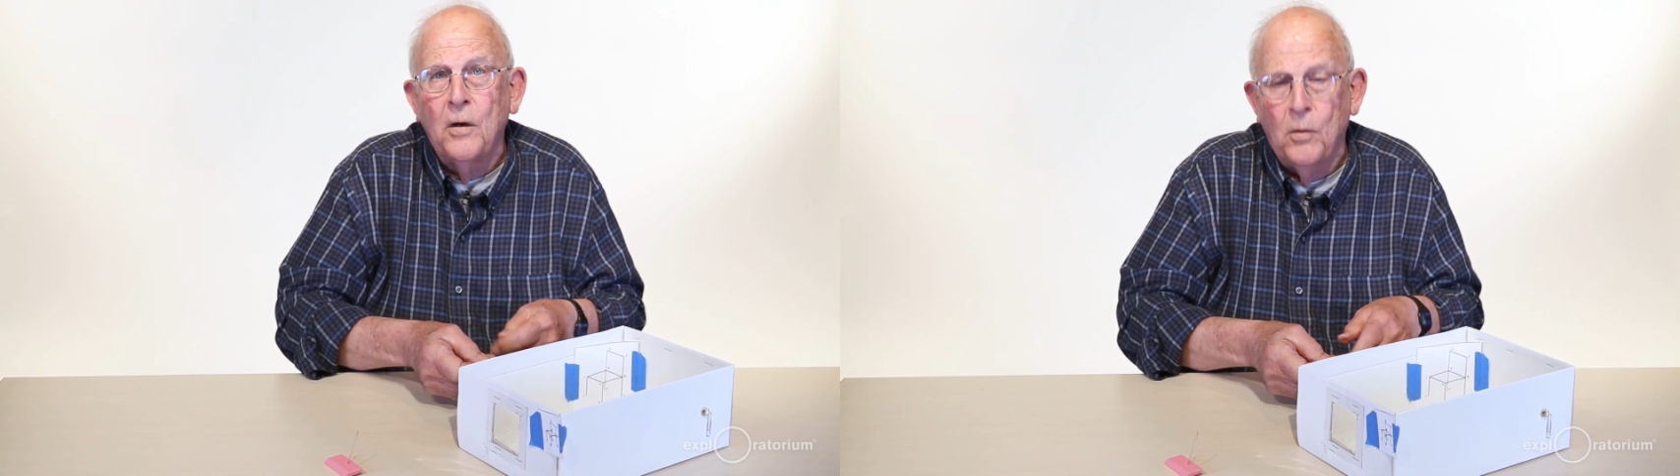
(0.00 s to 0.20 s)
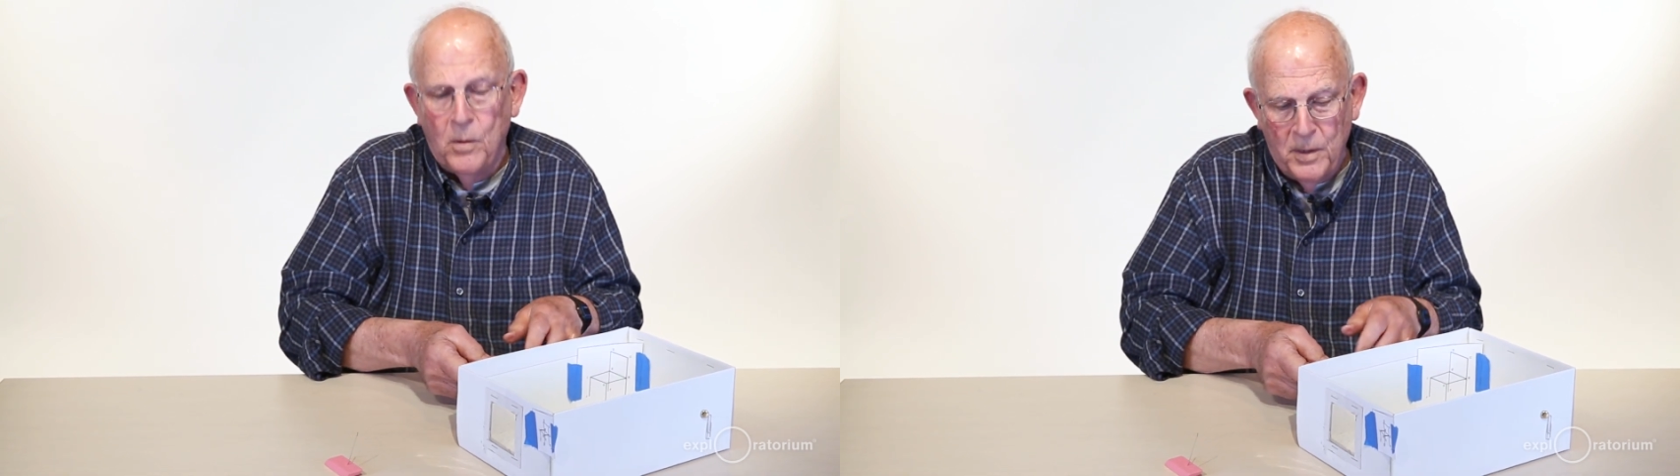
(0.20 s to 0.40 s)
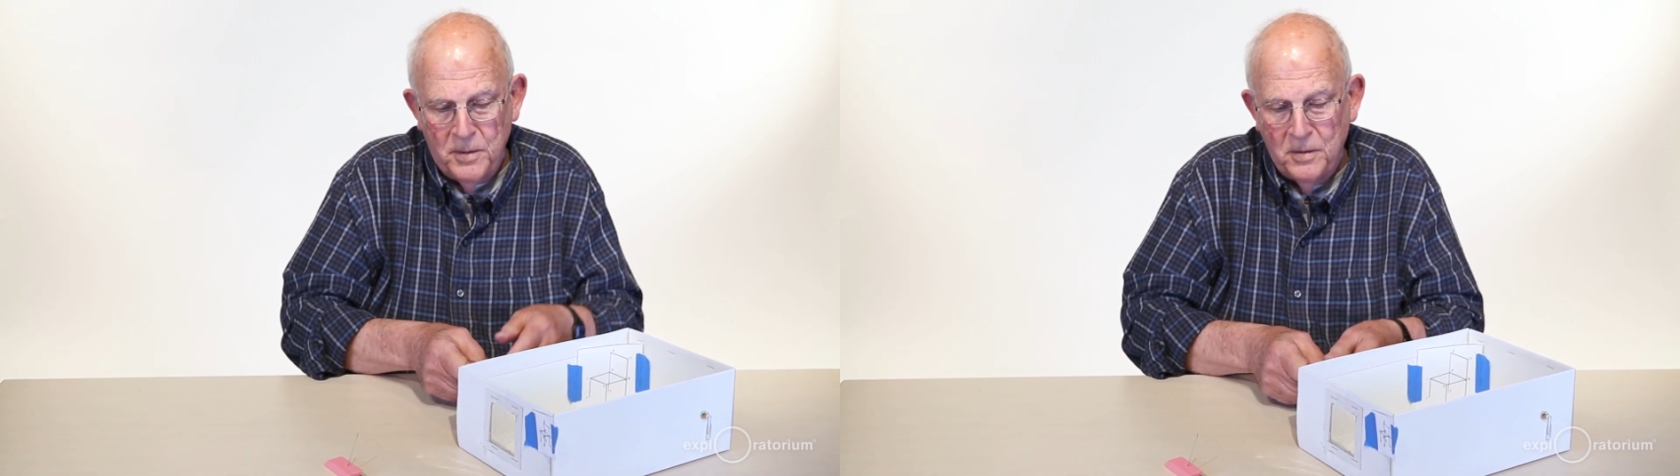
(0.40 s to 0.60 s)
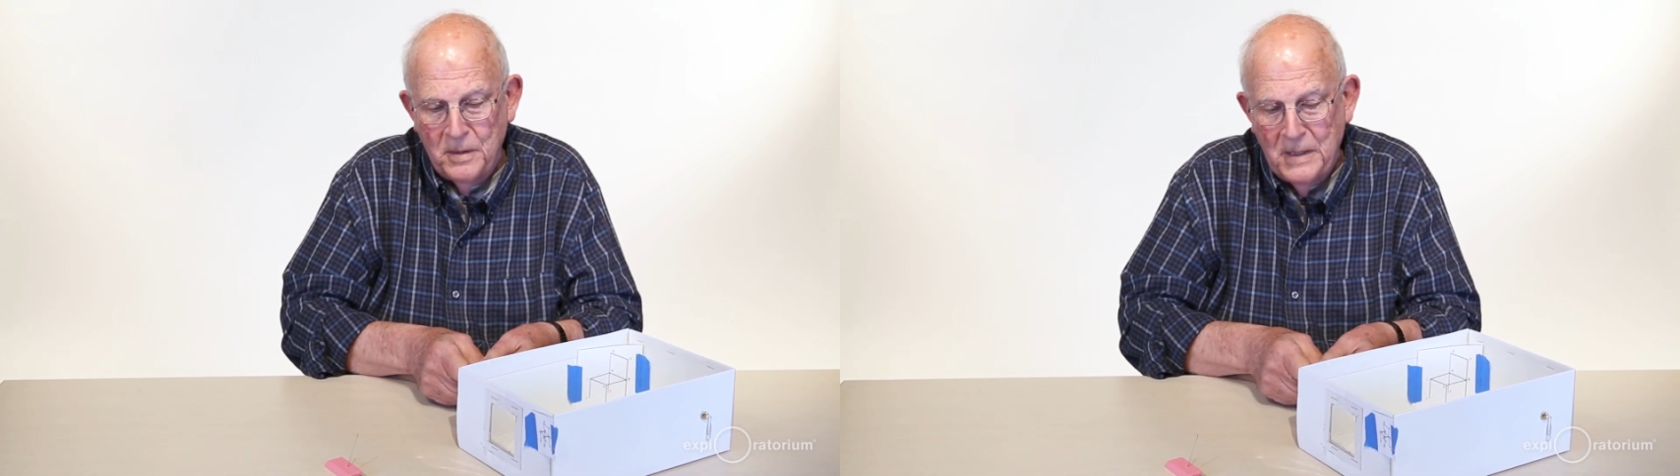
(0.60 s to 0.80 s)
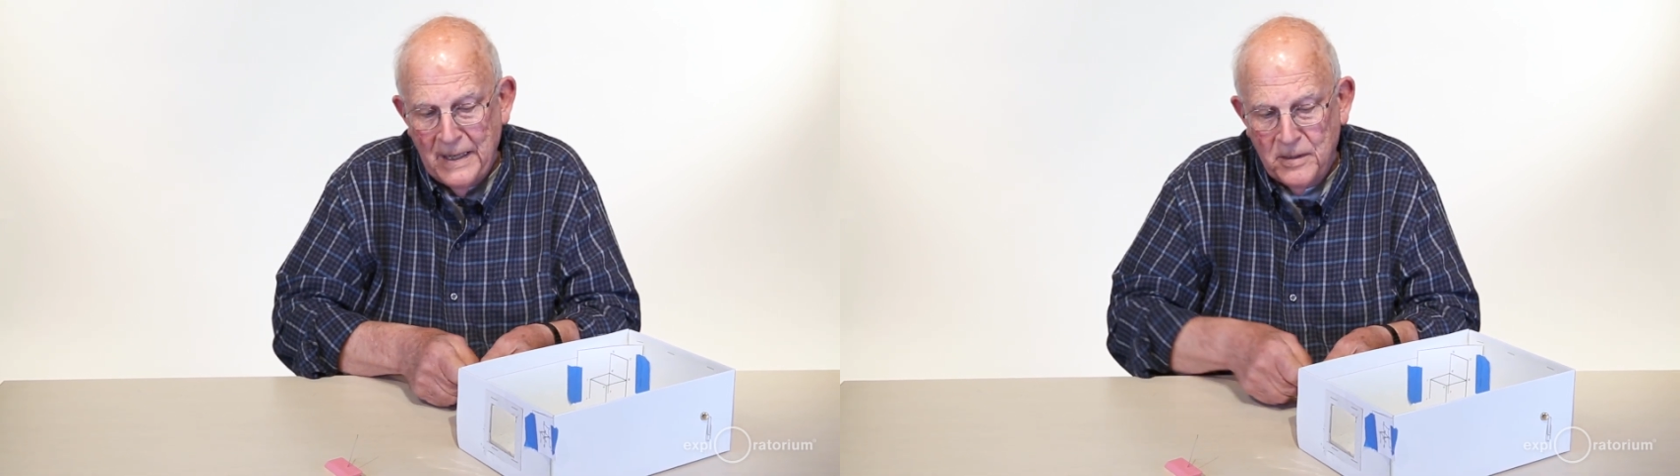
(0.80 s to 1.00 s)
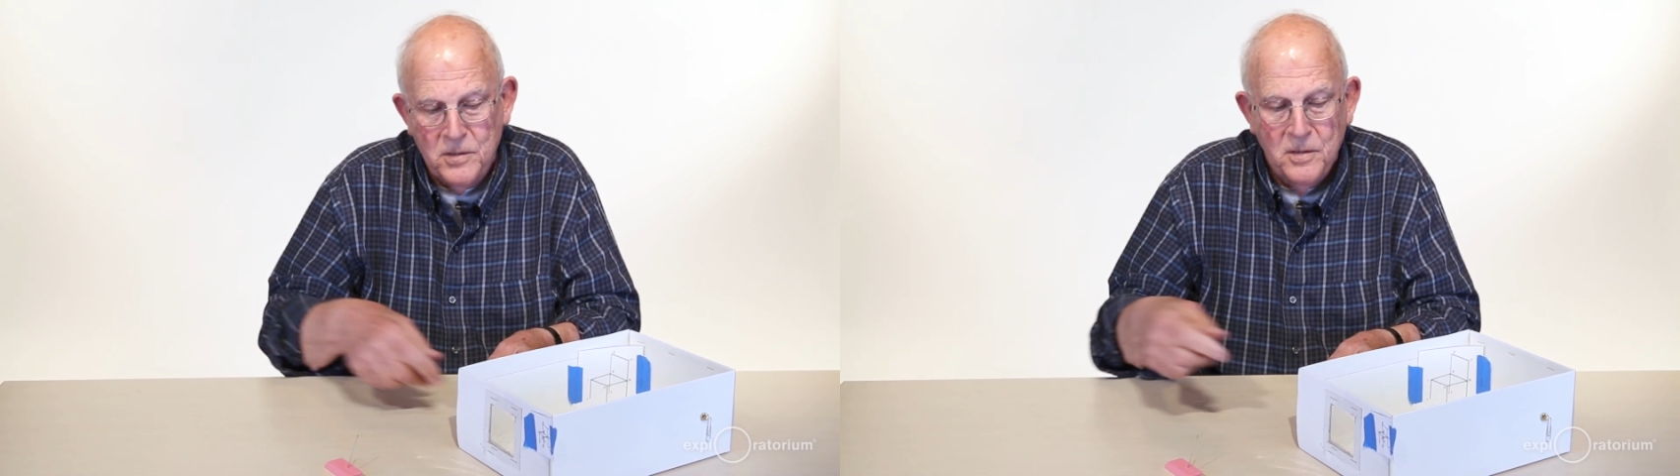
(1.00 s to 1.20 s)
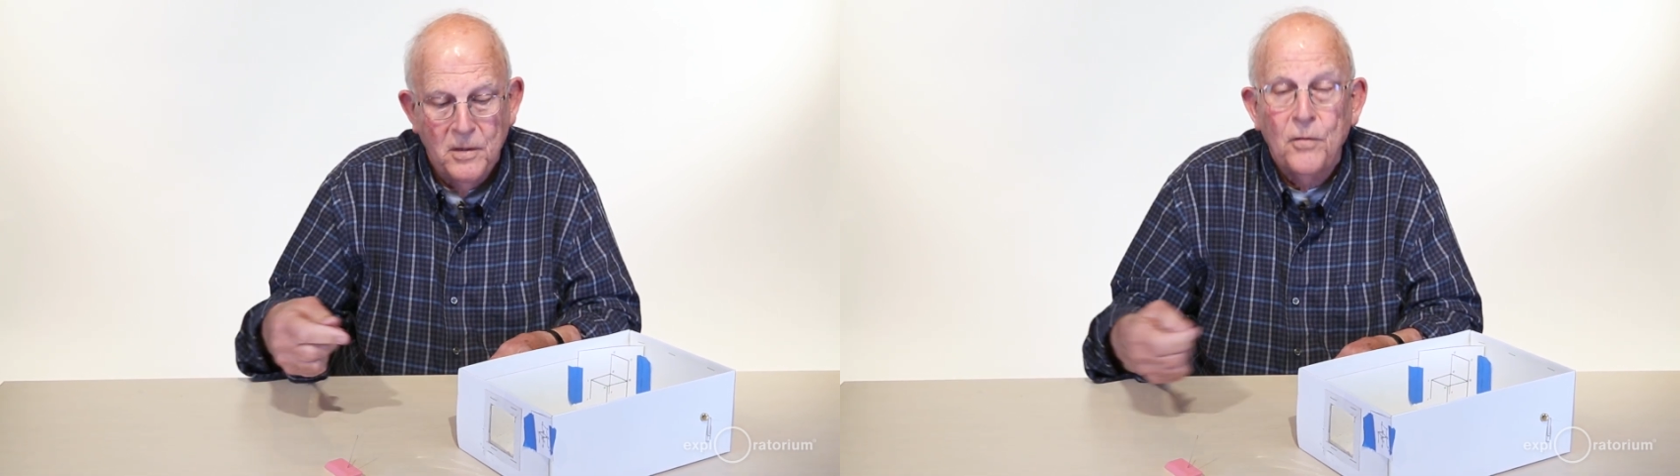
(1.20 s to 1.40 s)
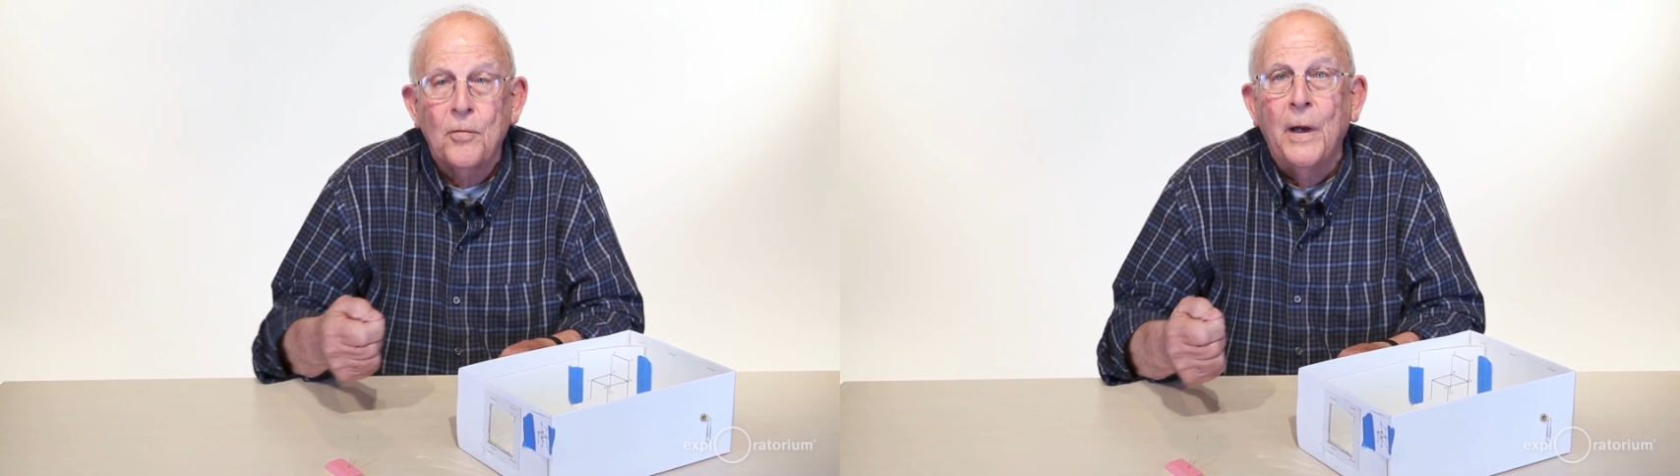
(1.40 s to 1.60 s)
go on to the next
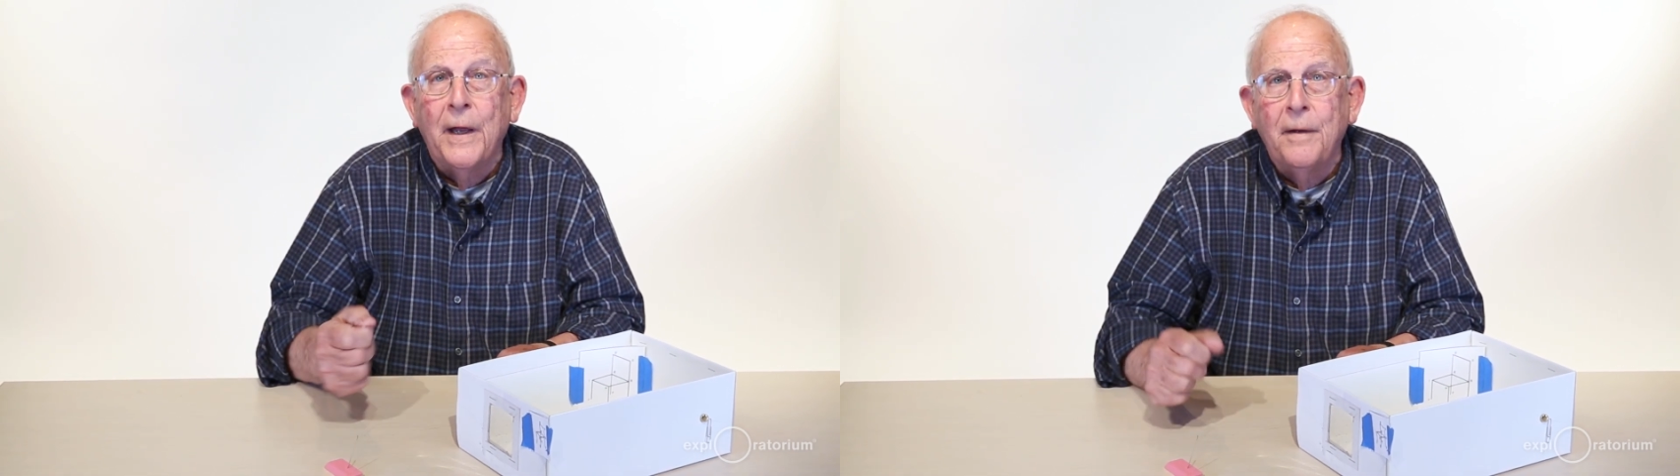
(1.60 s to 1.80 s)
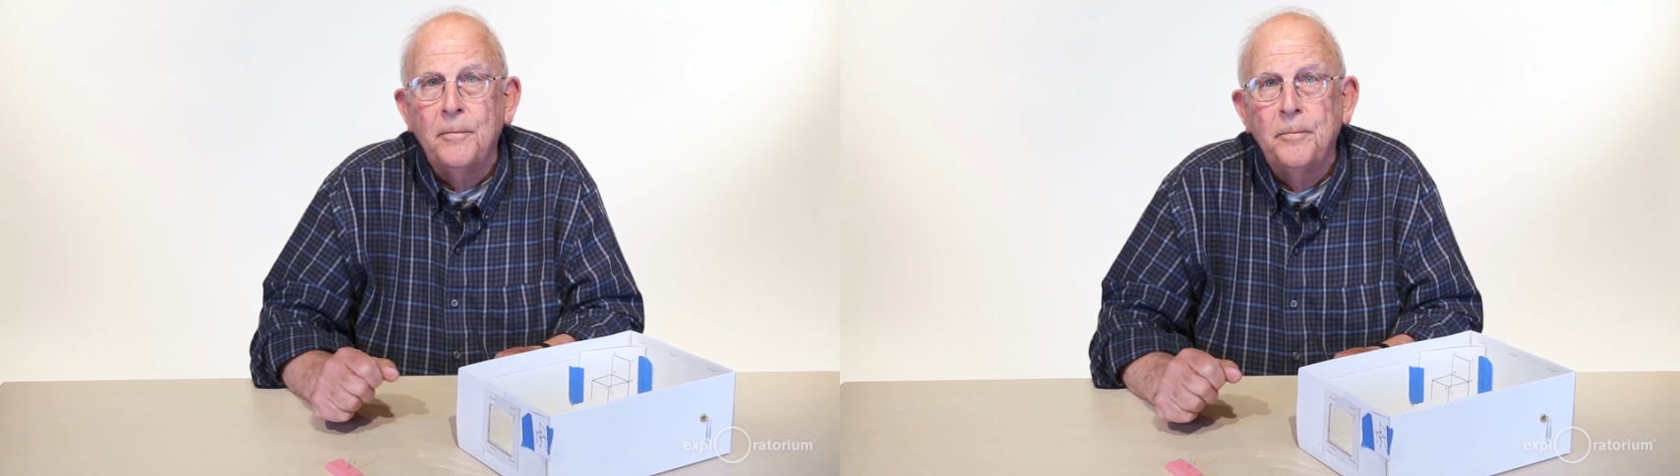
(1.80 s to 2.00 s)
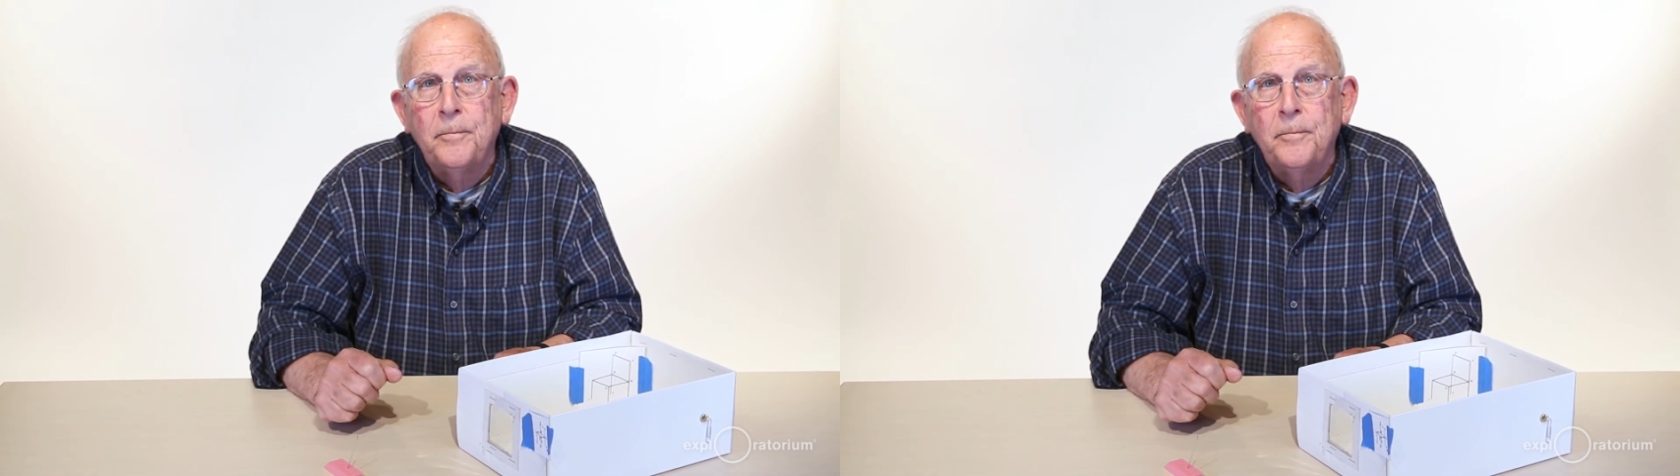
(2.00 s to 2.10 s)
thread.